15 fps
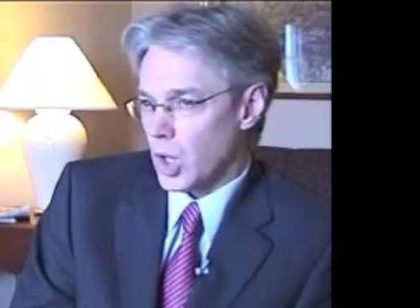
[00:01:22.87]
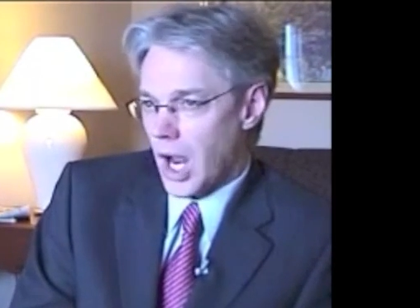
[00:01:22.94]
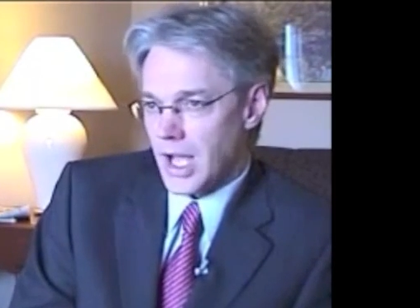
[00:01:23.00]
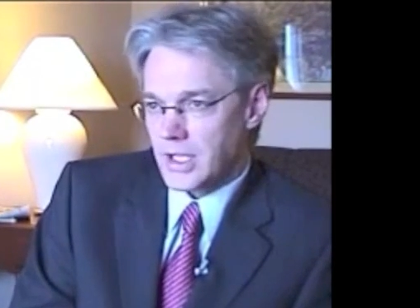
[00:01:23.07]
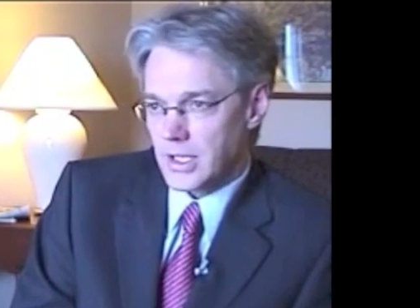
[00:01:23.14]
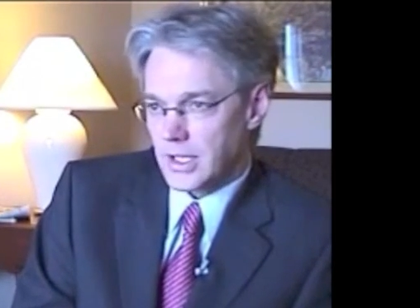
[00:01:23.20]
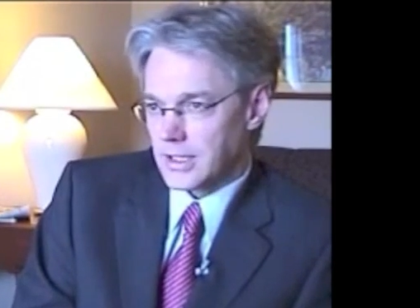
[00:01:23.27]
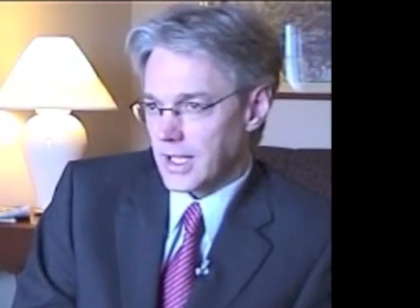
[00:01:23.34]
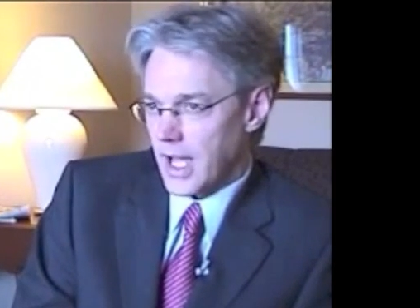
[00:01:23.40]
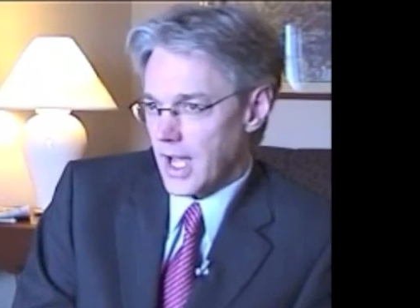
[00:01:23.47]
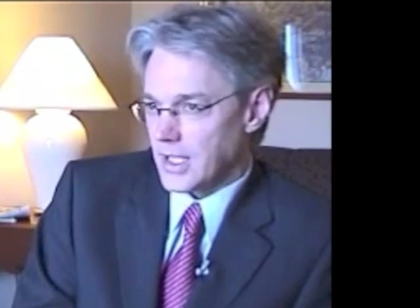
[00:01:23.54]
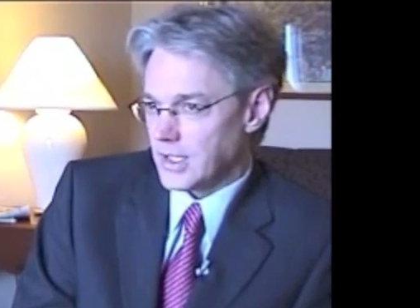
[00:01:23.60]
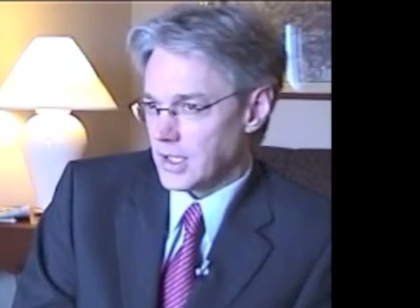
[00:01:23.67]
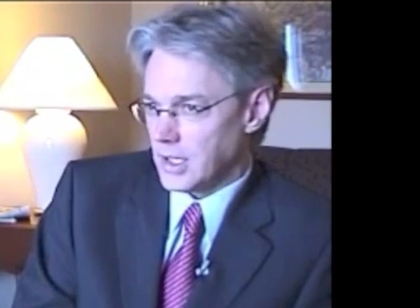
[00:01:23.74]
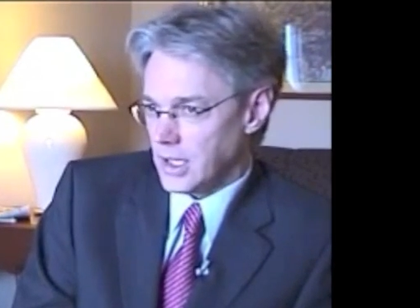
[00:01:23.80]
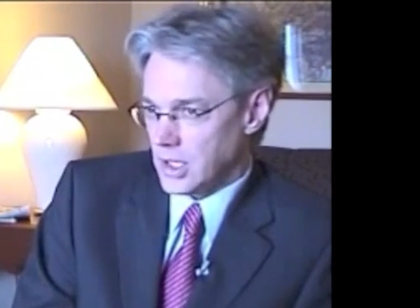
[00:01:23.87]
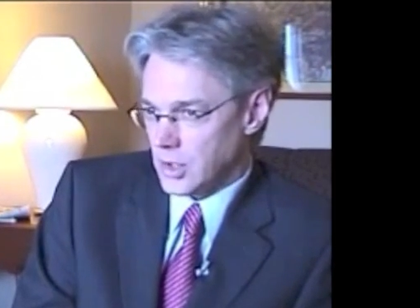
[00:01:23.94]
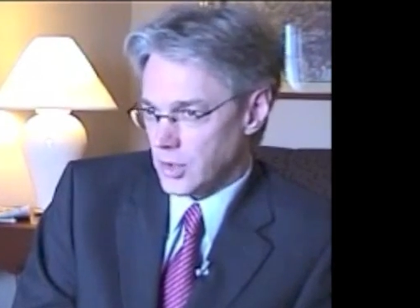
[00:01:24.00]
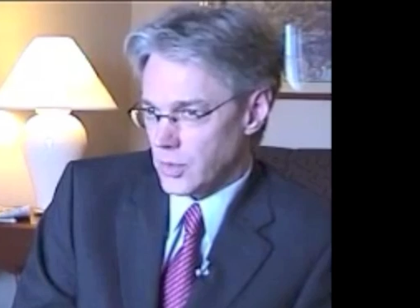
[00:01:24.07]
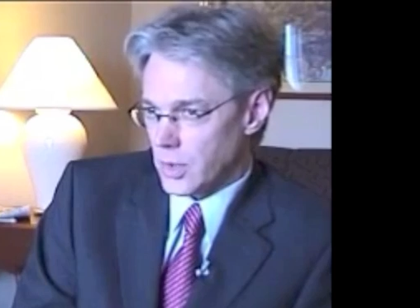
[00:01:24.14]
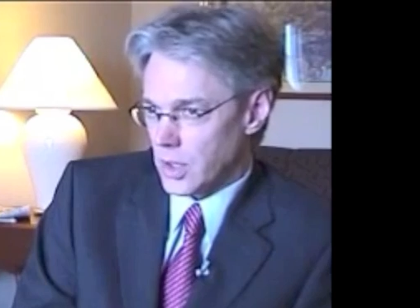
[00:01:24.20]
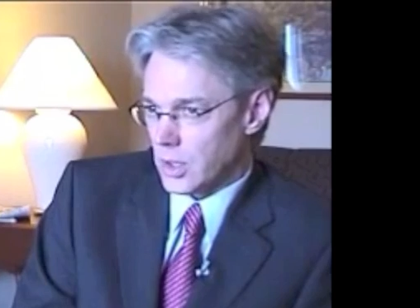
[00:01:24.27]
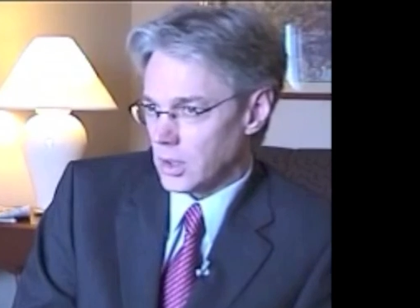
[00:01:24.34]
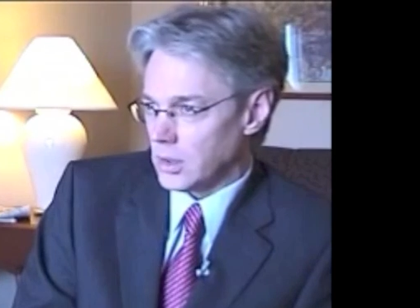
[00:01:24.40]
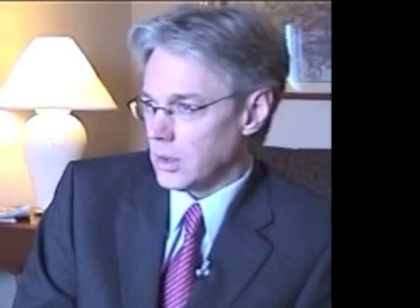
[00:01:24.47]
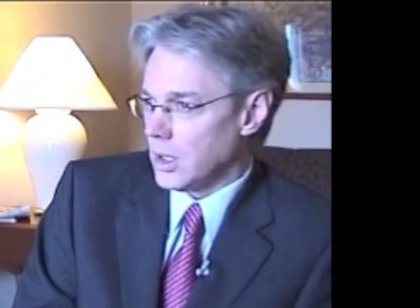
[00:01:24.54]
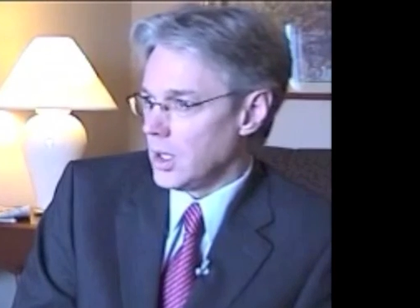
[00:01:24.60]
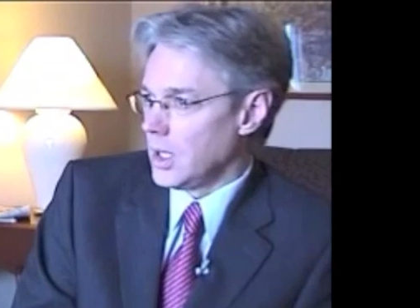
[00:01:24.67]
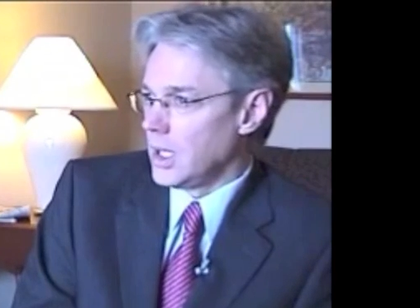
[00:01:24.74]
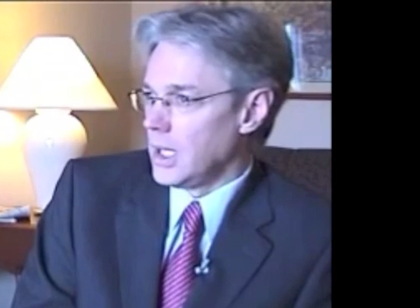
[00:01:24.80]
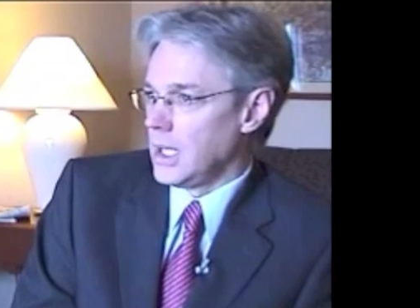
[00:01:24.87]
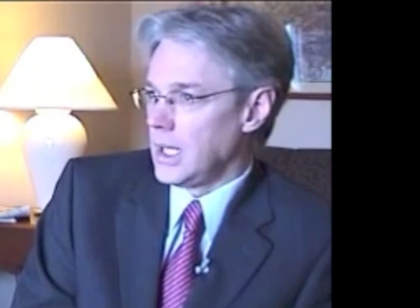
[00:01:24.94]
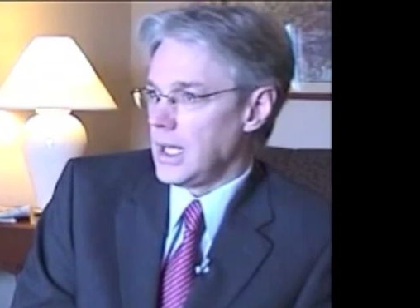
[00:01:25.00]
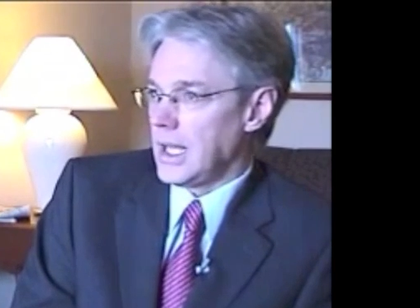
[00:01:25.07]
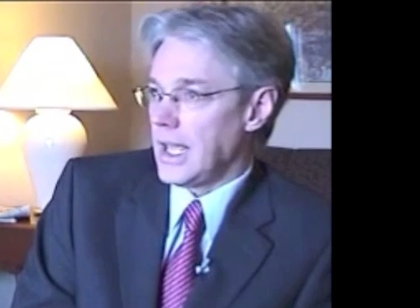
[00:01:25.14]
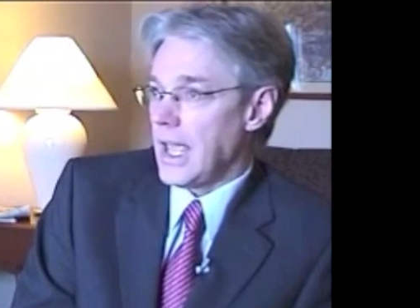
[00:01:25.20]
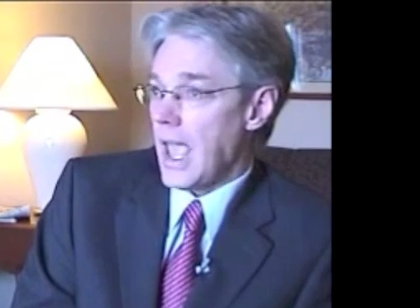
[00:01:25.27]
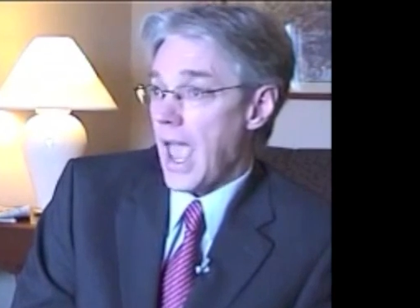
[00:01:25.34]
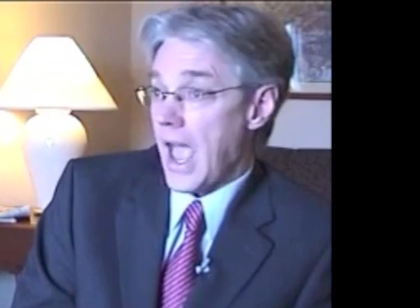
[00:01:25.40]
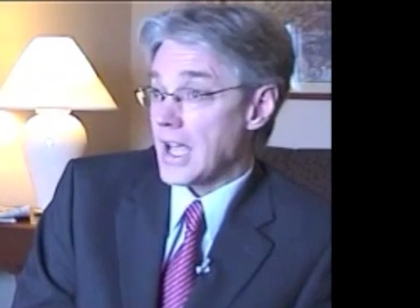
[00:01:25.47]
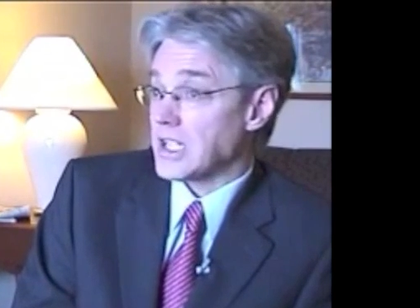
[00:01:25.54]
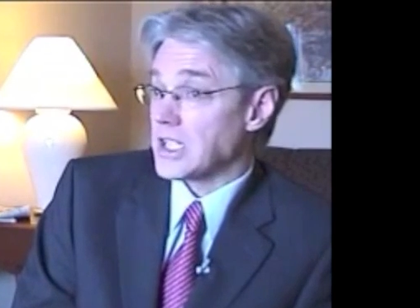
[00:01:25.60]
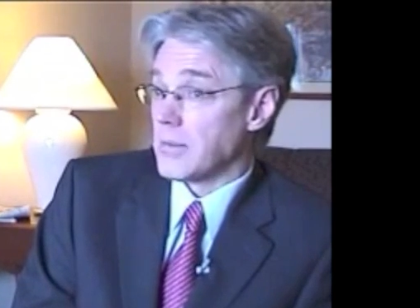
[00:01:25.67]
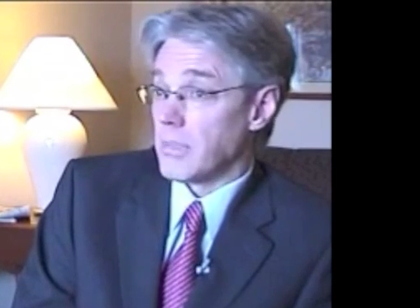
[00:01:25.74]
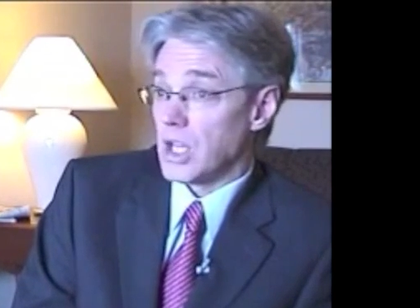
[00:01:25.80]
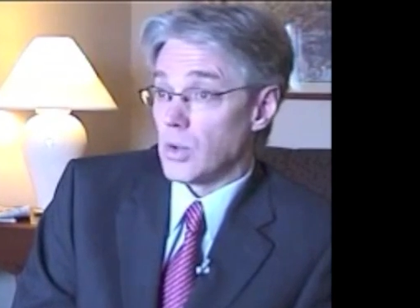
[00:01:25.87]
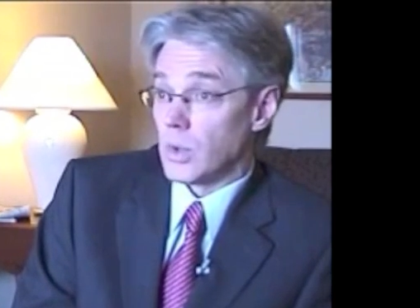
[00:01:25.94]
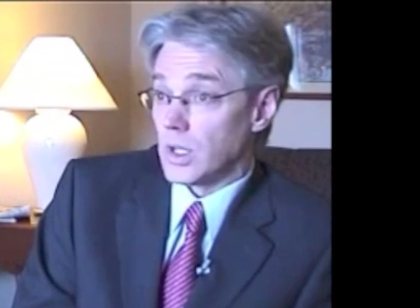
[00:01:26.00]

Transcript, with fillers: proselytize in Israel has to be